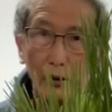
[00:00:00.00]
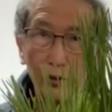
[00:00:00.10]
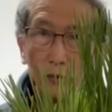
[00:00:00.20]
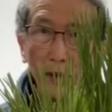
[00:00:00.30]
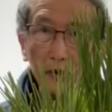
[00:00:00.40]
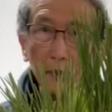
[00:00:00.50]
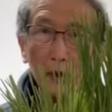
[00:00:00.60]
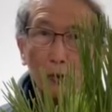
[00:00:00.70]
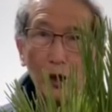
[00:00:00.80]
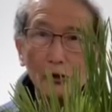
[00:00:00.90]
You must be
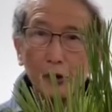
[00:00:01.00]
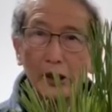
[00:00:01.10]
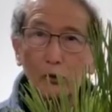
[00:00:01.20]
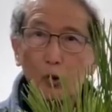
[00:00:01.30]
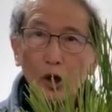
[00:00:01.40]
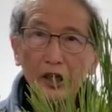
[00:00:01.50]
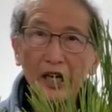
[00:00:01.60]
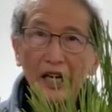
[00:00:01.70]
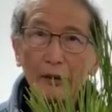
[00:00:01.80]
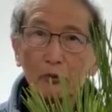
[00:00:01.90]
wondering what
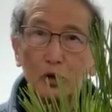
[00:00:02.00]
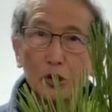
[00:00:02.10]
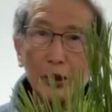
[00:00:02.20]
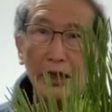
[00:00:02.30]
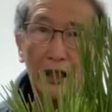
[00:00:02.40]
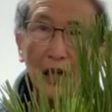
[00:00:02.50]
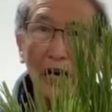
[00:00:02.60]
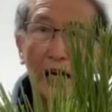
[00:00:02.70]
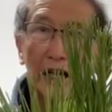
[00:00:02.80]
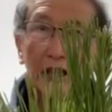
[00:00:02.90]
I am doing
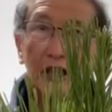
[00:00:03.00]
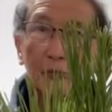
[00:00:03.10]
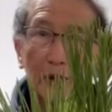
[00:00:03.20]
hiding